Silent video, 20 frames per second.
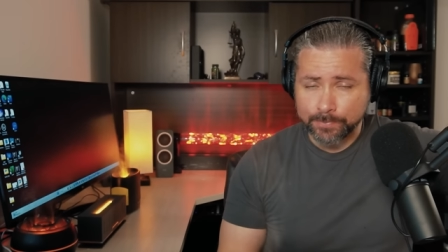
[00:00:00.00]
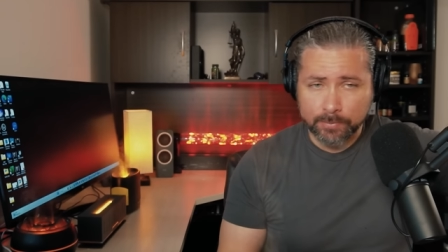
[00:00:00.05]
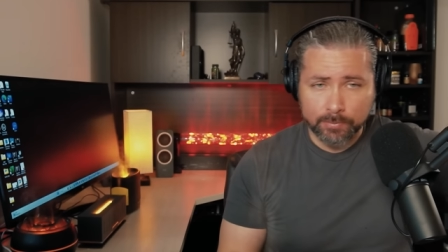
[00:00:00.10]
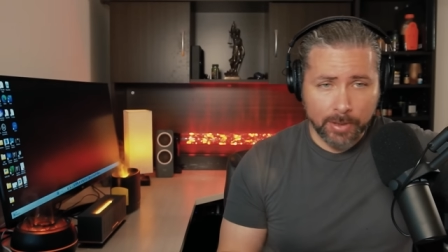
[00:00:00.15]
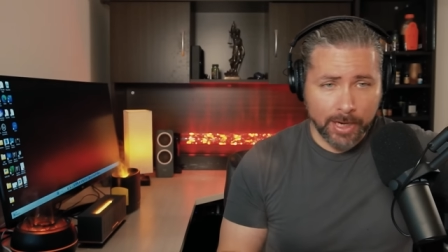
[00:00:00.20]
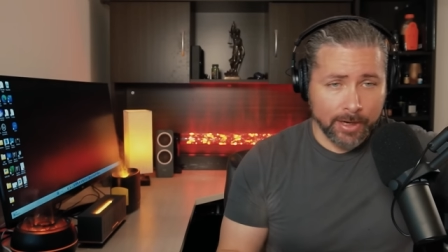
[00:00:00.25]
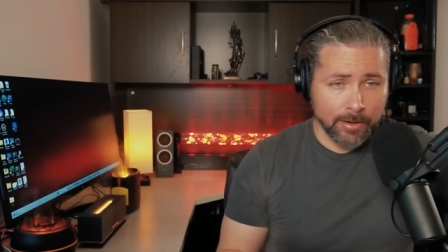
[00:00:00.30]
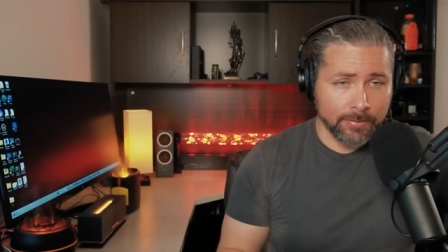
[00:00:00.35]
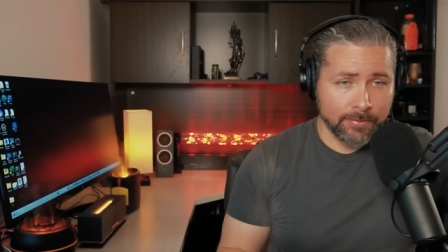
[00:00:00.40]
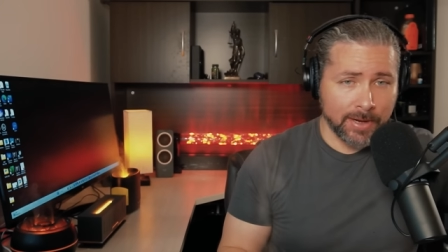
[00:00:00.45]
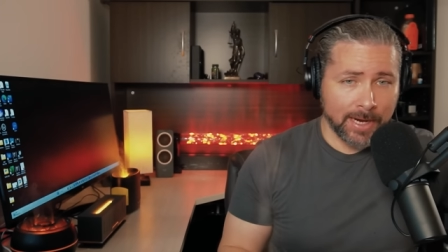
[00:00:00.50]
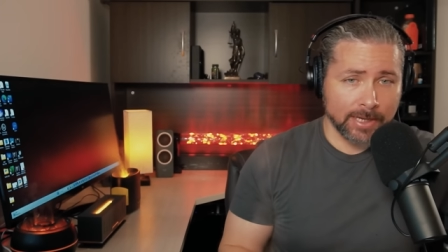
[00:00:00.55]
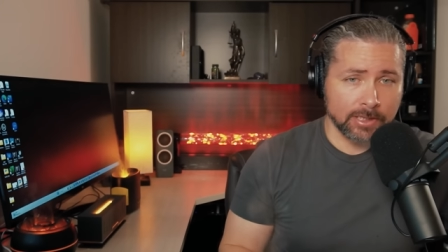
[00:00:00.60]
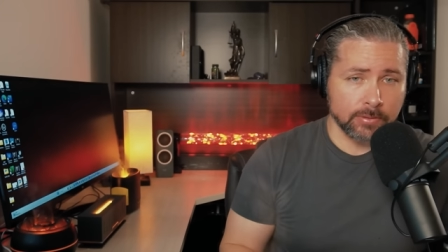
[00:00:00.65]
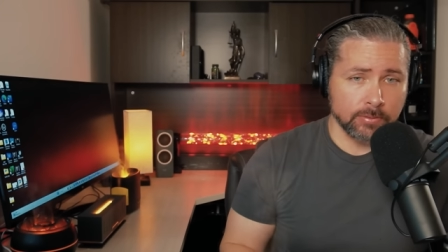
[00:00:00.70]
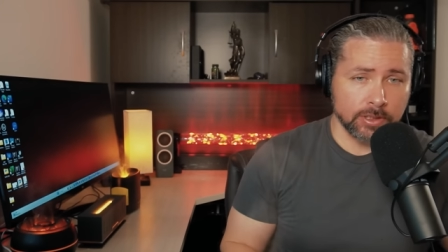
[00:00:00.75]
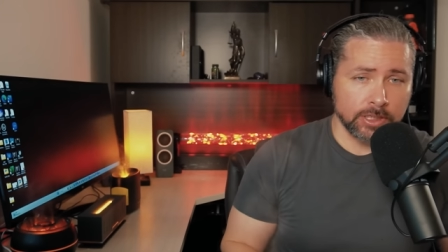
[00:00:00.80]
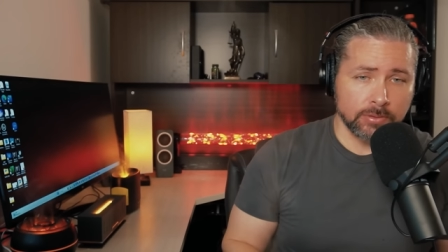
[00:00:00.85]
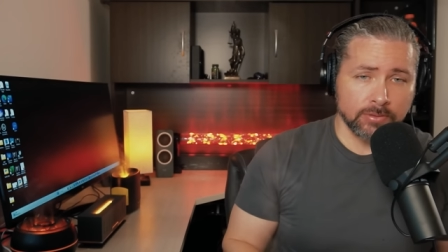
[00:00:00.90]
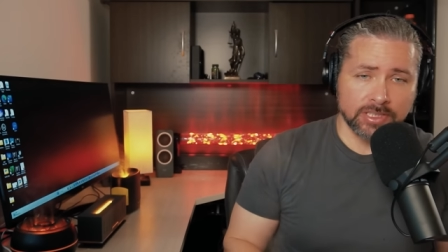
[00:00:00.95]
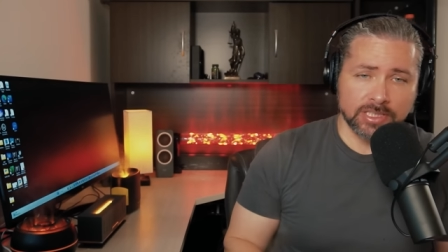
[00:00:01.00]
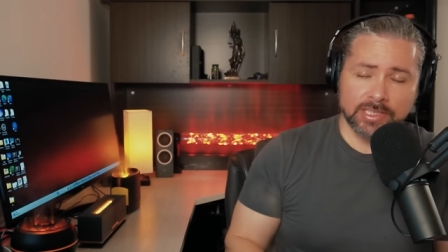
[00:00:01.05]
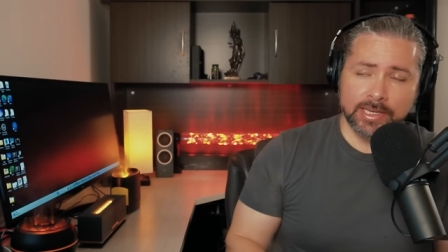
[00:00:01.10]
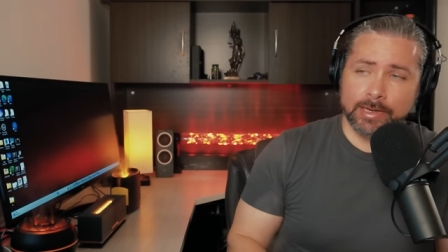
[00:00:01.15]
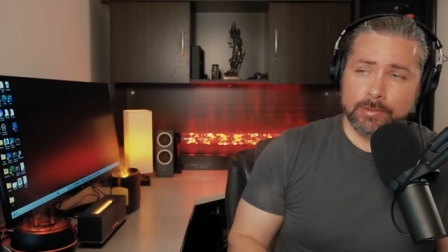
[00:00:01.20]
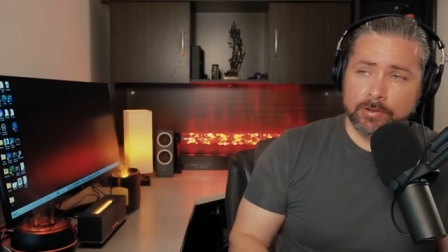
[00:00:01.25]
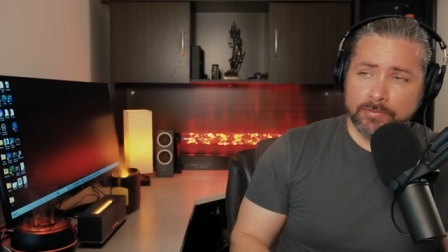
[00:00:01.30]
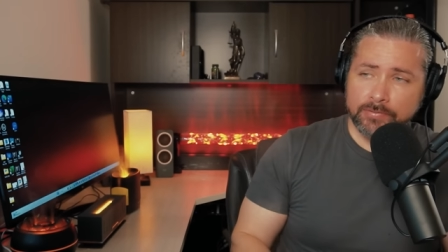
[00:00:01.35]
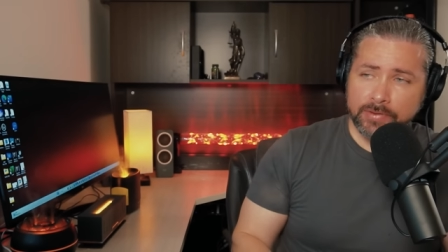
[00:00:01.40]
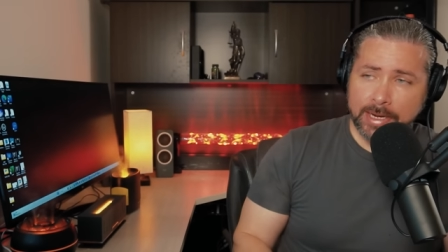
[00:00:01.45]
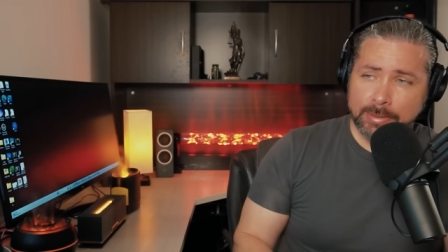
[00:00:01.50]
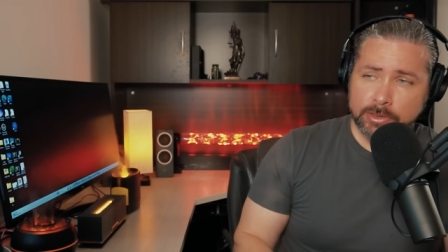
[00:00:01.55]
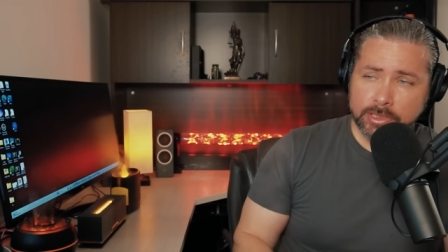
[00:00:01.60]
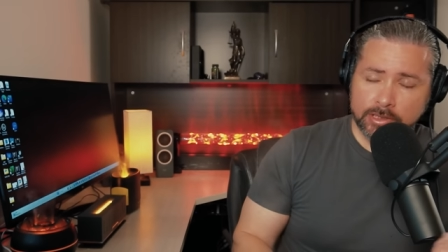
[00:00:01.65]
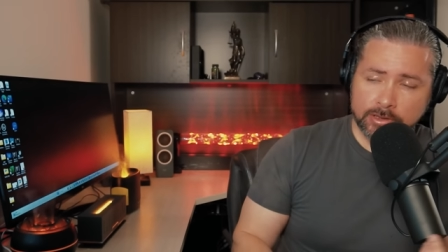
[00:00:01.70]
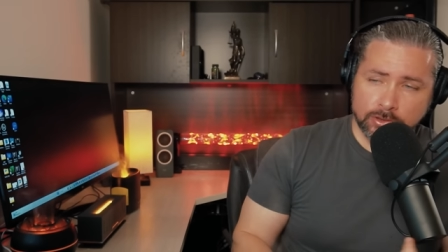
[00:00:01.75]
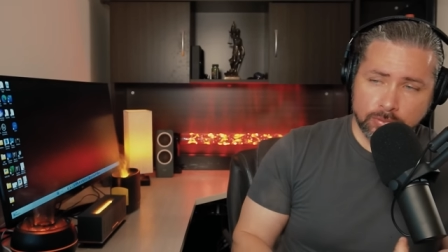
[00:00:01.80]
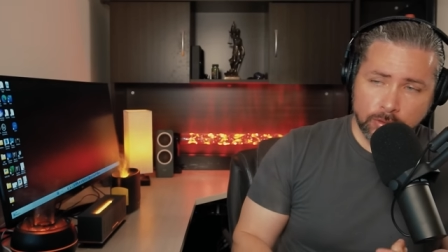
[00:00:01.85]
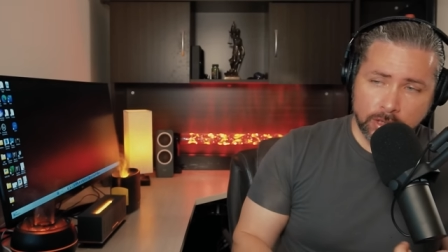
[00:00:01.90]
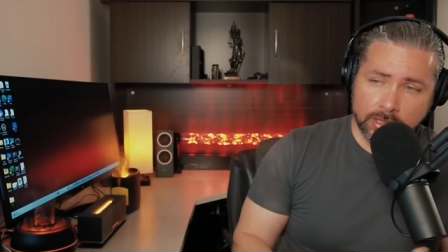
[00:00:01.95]
Matter of fact, when she was staying with family,
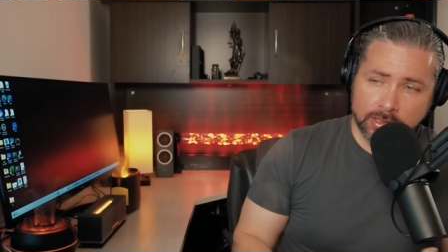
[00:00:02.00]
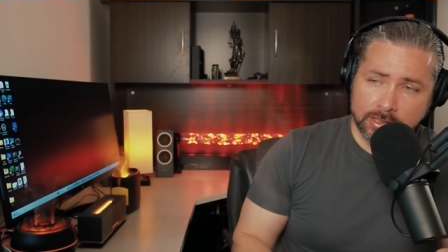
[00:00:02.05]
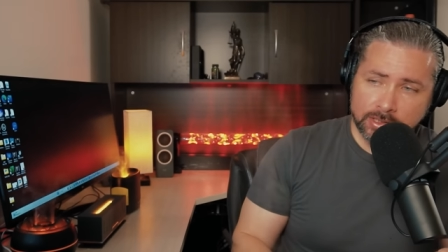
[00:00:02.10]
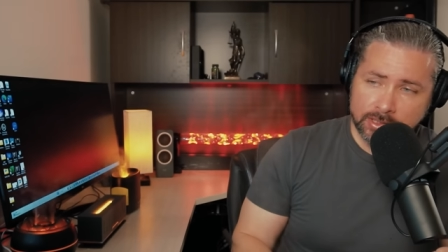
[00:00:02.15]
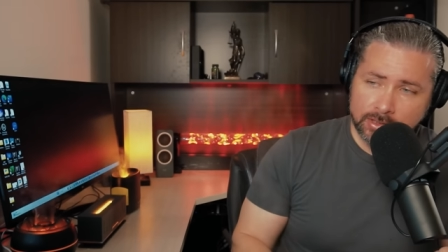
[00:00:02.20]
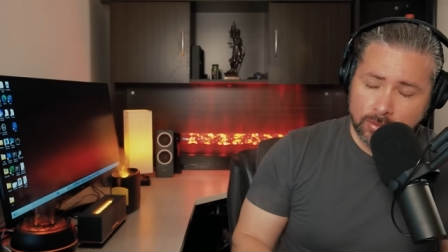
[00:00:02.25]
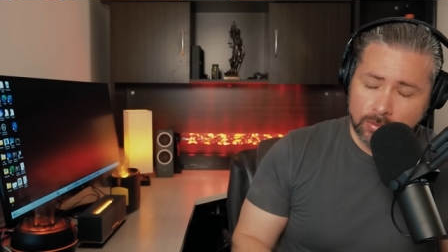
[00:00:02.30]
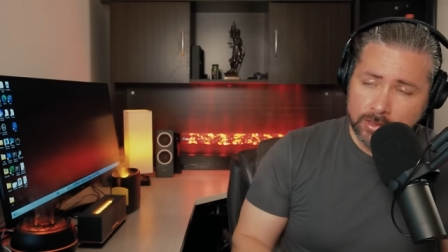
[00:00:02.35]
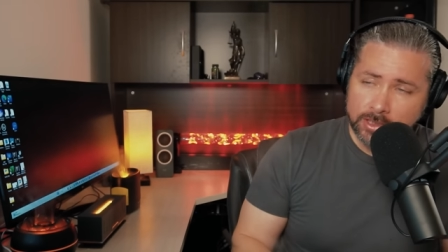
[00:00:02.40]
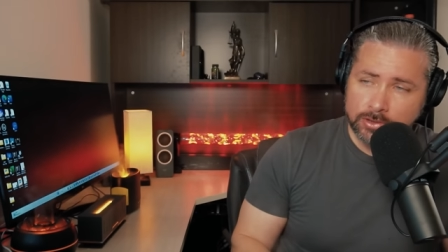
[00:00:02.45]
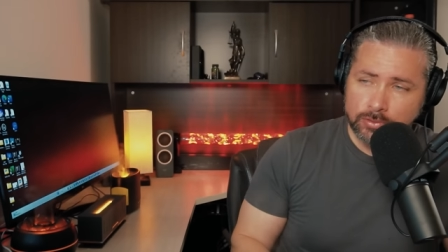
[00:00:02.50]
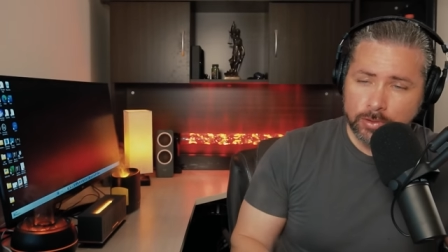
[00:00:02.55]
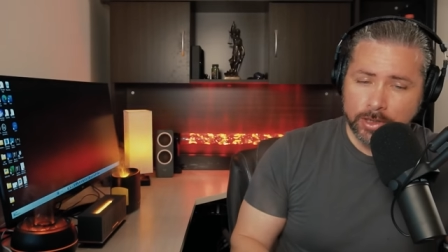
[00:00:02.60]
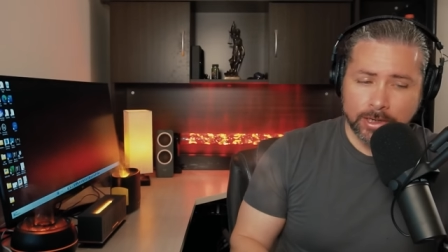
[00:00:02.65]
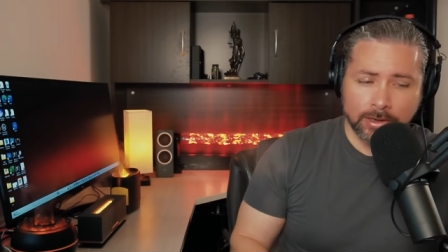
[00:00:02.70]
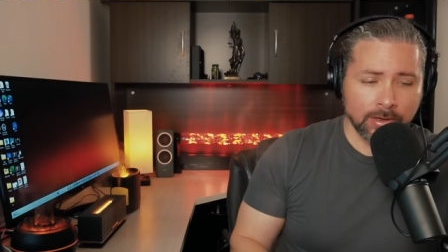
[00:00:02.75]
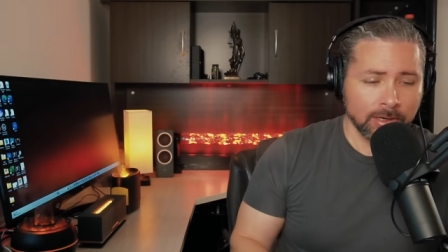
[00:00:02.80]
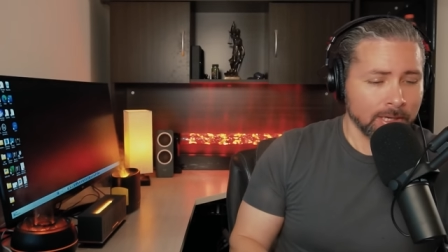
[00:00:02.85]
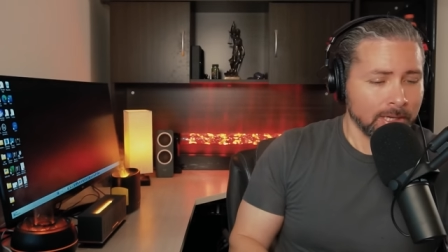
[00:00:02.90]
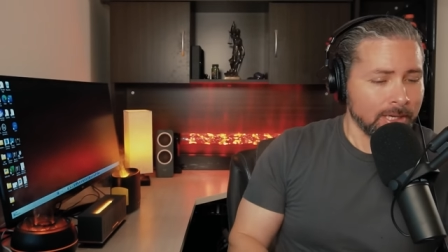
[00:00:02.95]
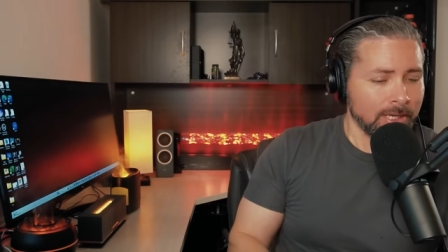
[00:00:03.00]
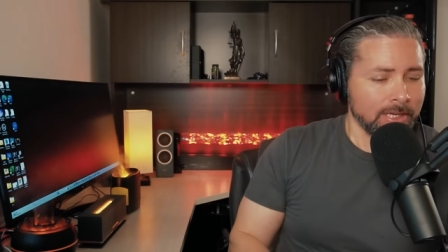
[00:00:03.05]
there's one of these stories where